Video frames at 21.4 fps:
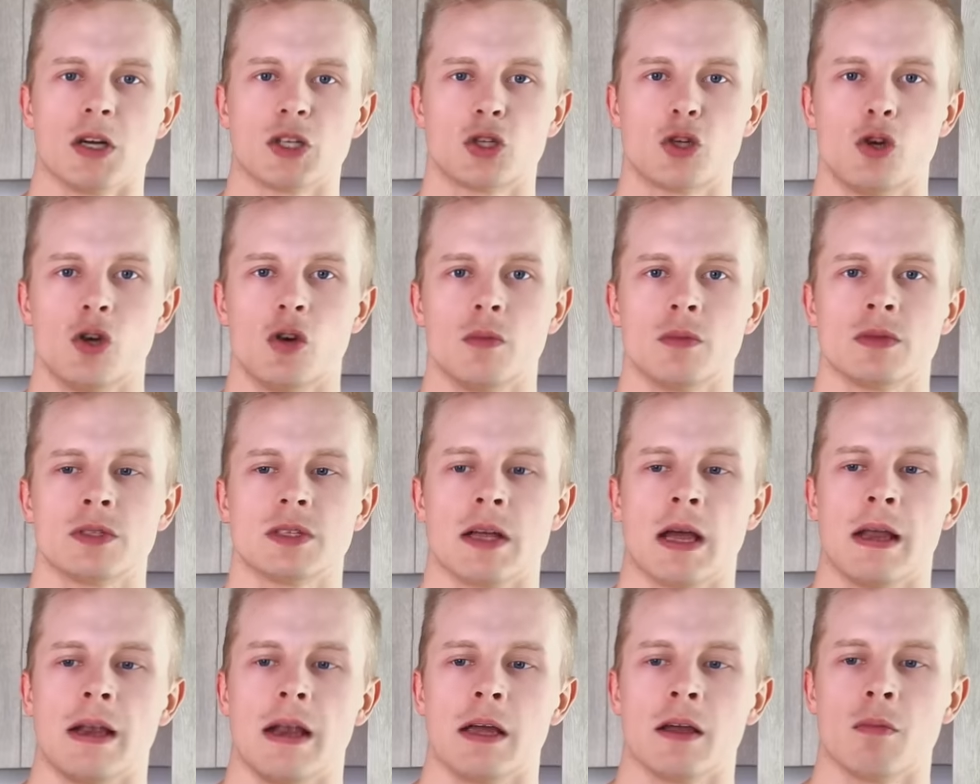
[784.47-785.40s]
Mushrooms,
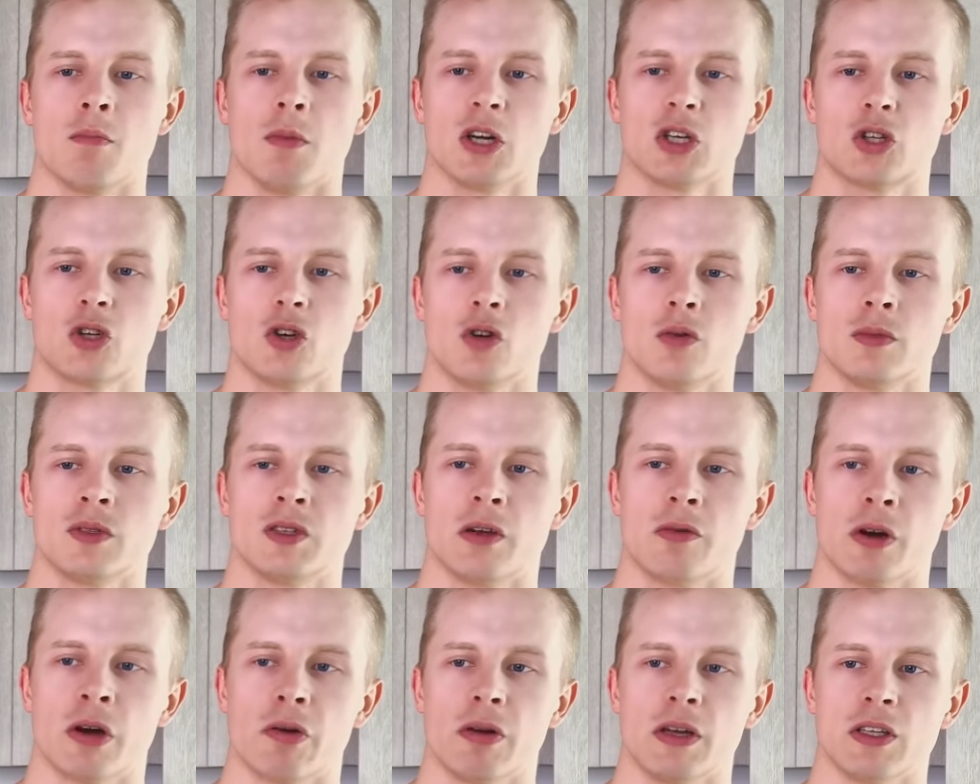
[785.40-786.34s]
I like mushrooms,
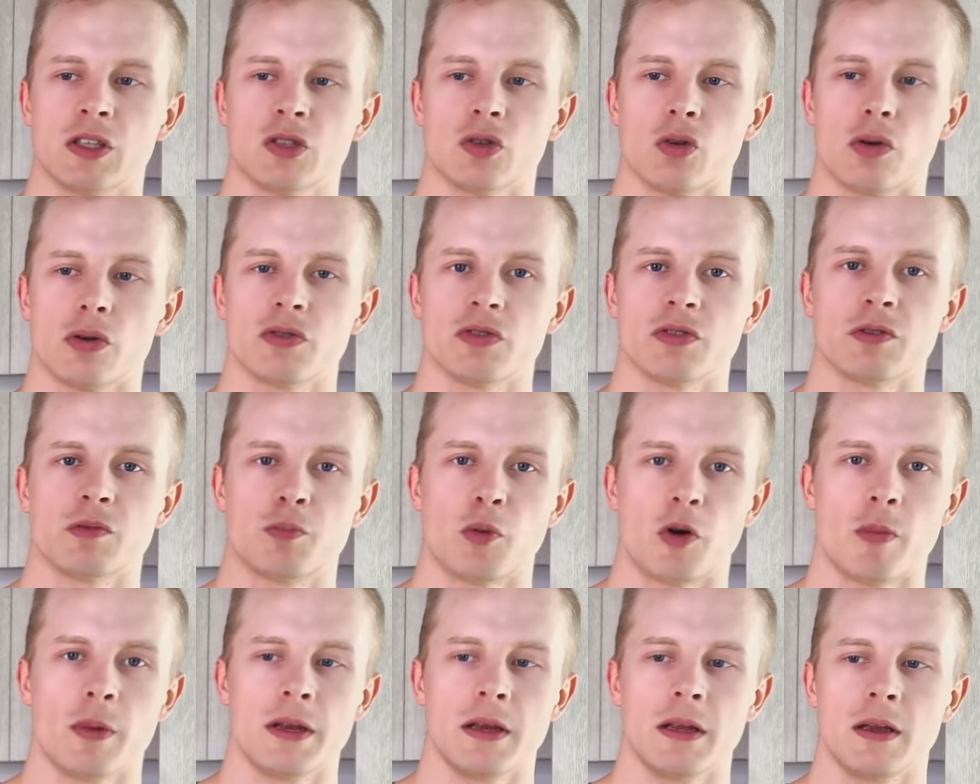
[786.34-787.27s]
they're a great source of
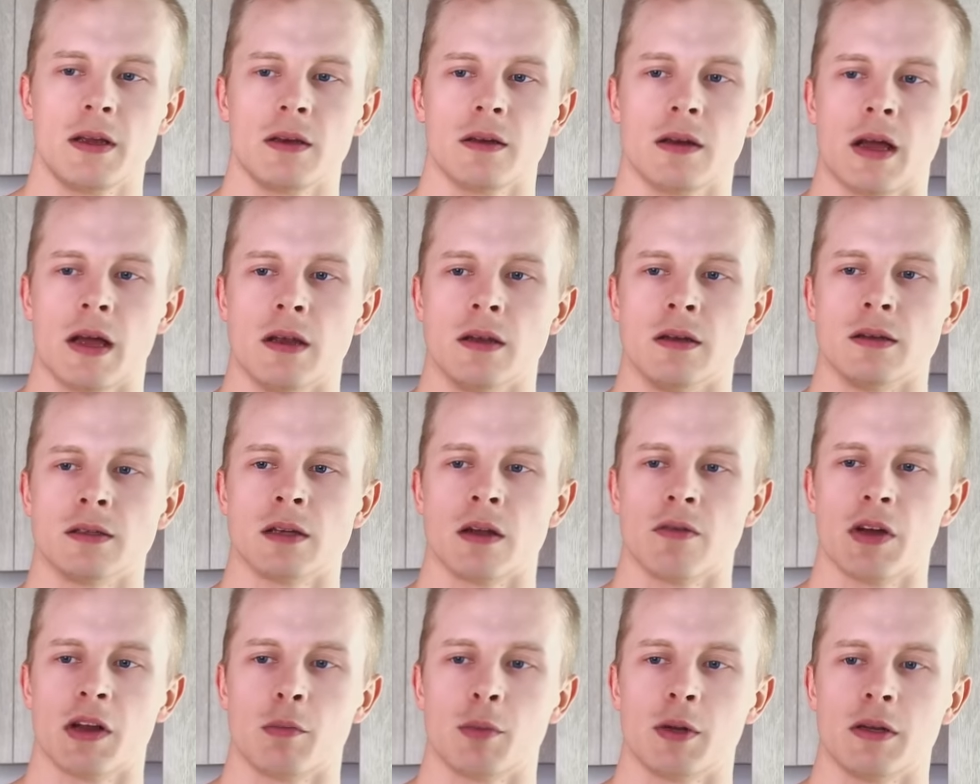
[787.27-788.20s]
spermidine and
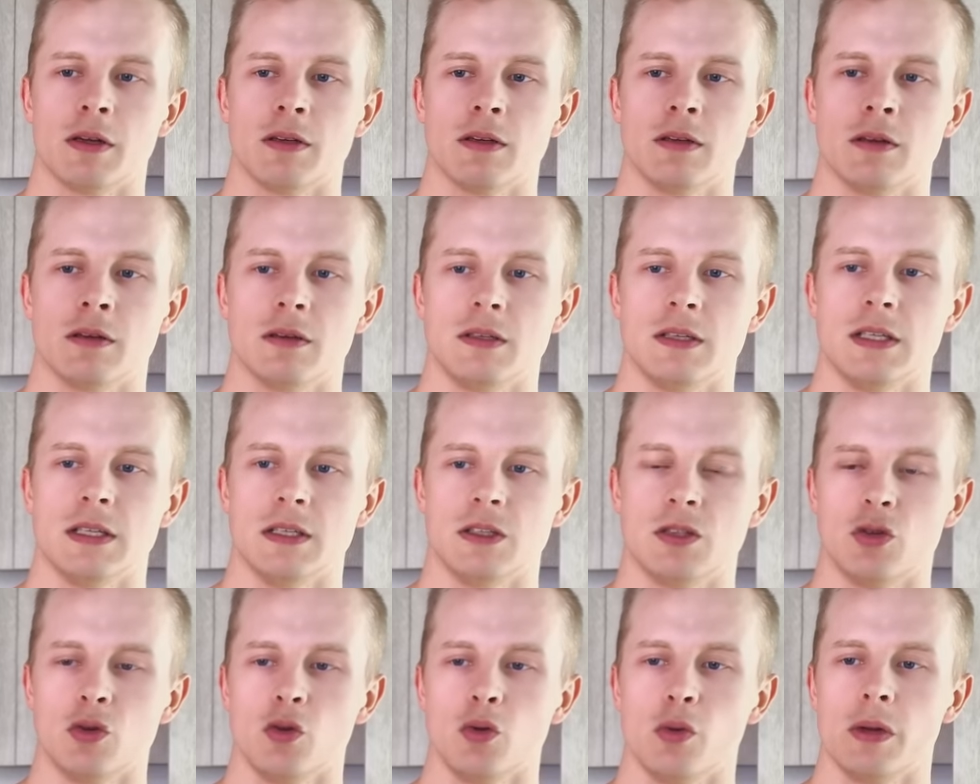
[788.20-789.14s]
uh, vitamin
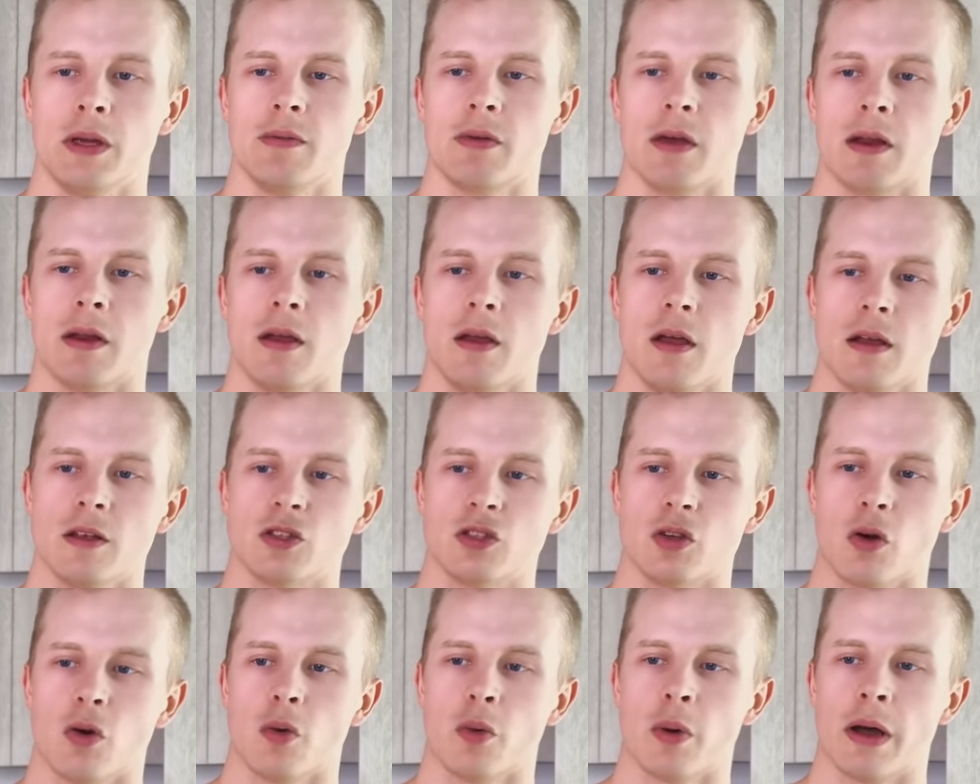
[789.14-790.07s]
D2 even,
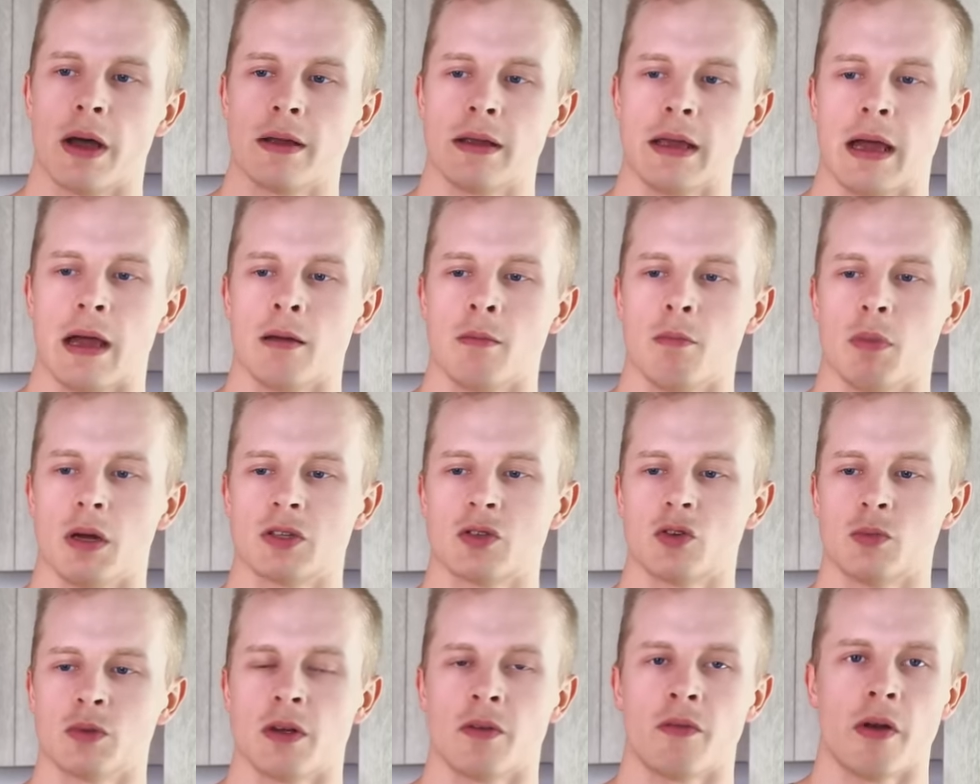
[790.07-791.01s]
so uh, yeah,
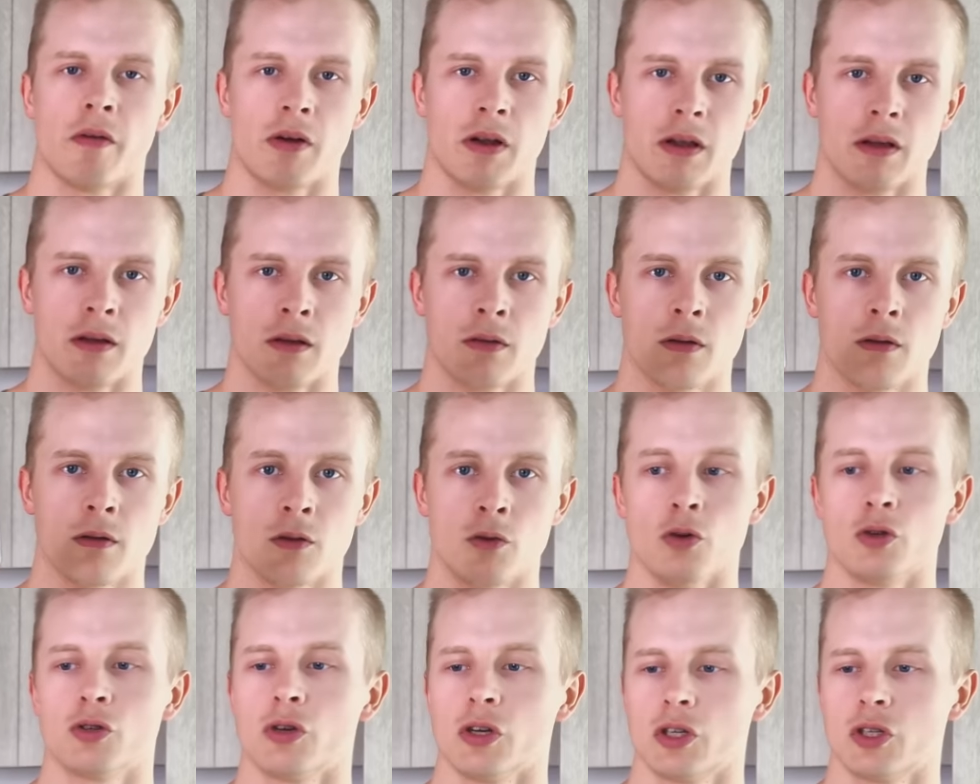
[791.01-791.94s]
mushrooms are very
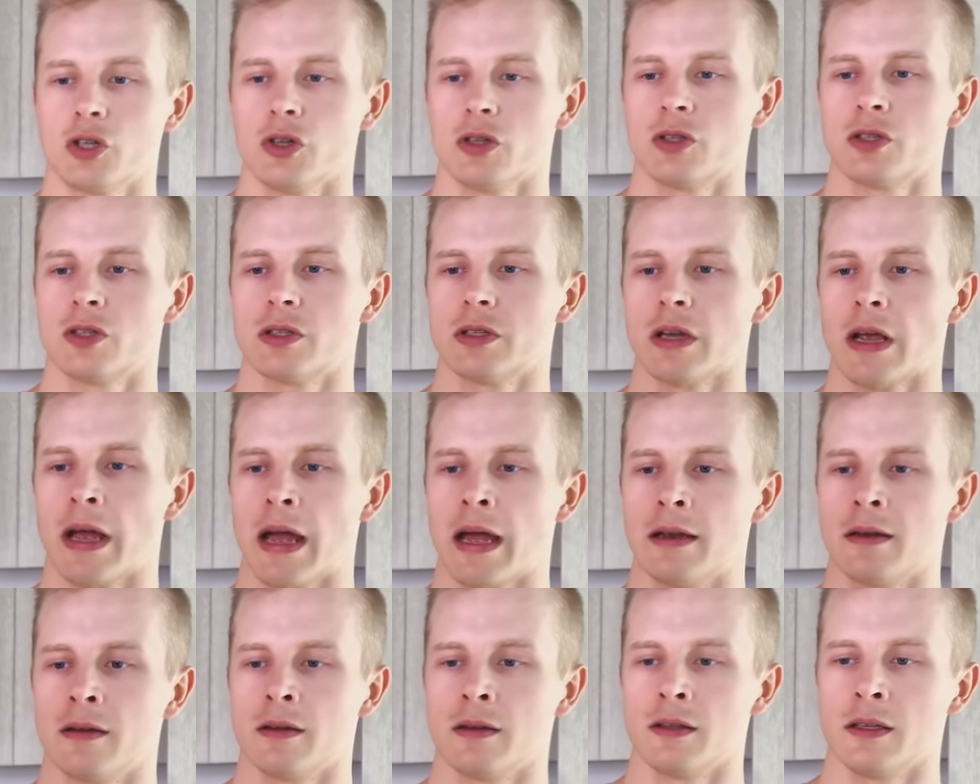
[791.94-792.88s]
nutritious
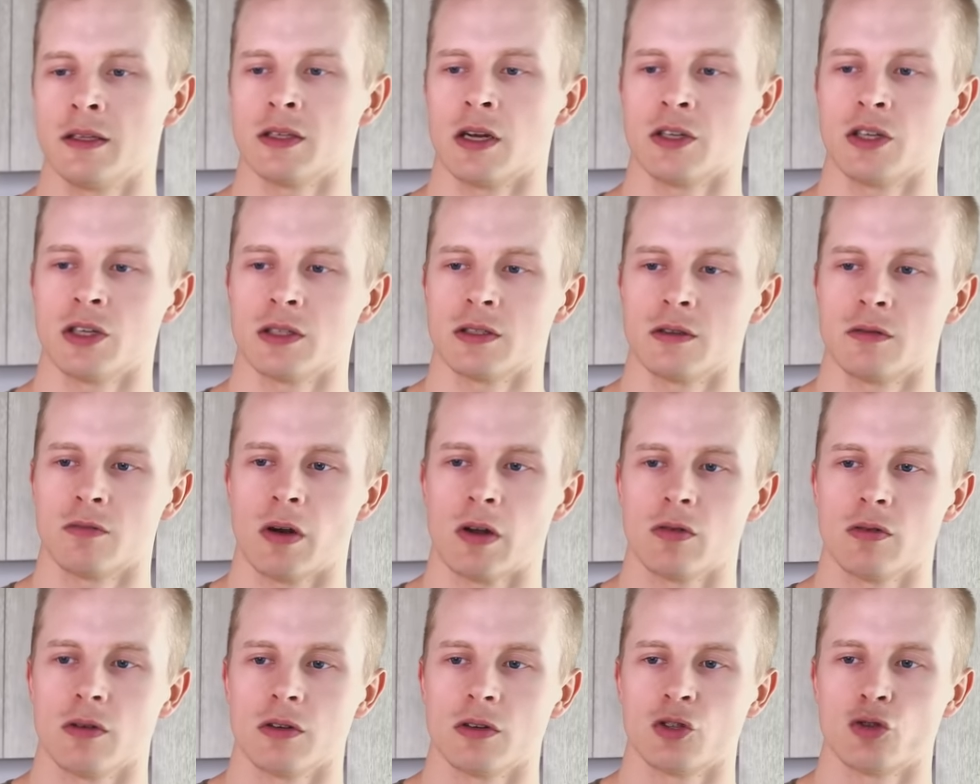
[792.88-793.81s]
and these are just the
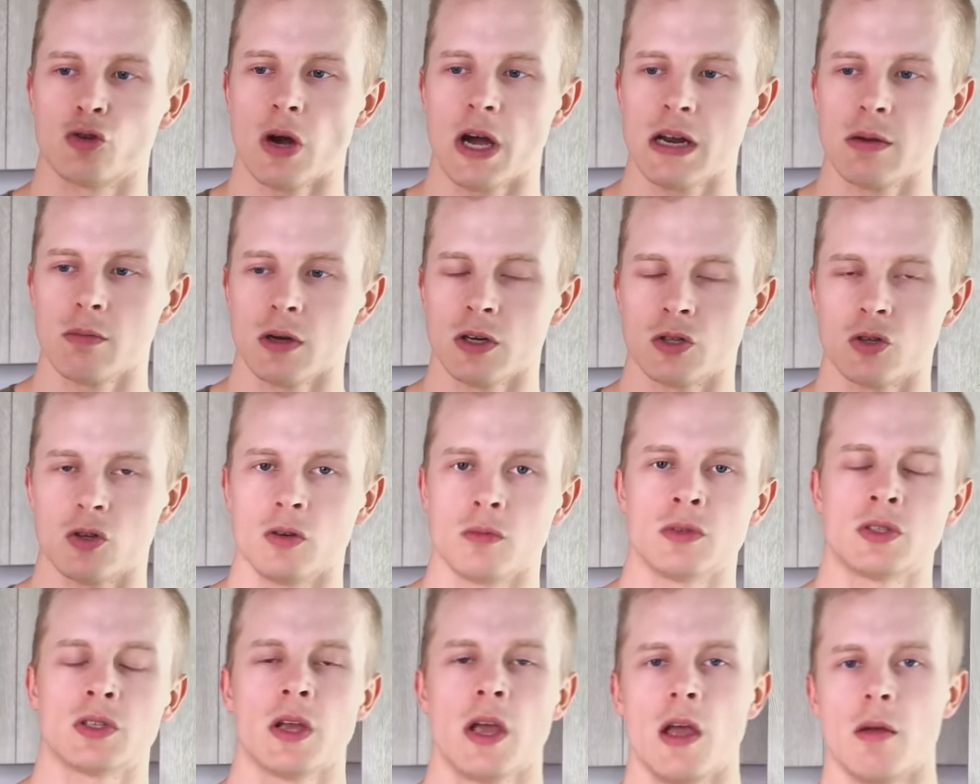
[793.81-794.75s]
regular dried
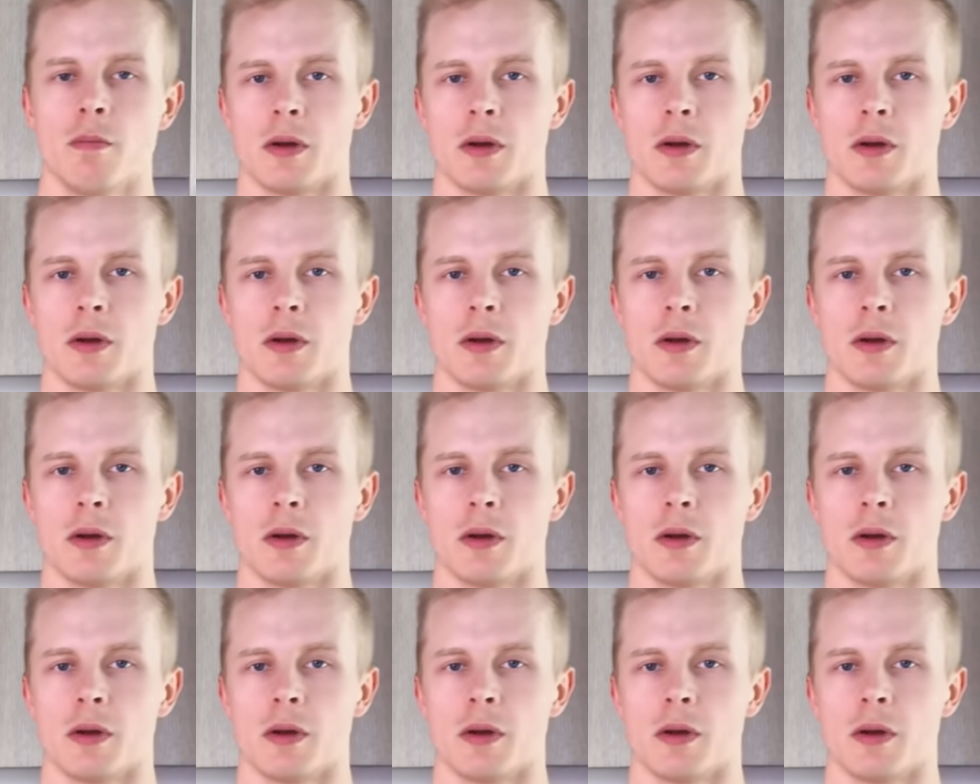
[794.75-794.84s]
mushrooms,